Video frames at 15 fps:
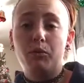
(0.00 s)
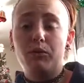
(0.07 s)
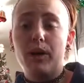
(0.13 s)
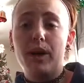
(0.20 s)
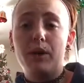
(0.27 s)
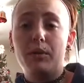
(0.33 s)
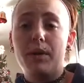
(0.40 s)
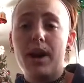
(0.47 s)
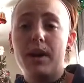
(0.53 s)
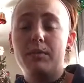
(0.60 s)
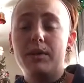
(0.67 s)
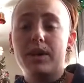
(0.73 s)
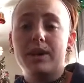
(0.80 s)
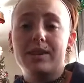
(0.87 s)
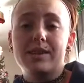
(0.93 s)
right away
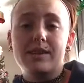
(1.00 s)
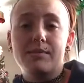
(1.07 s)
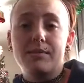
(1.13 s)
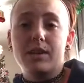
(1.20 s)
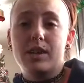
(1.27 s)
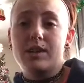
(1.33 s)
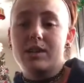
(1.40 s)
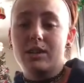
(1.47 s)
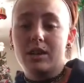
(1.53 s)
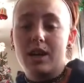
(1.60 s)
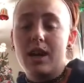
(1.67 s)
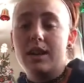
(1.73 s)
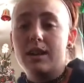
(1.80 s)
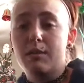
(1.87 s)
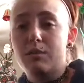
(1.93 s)
because somebody's going to
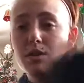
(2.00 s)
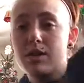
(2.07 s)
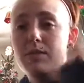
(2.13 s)
hit them or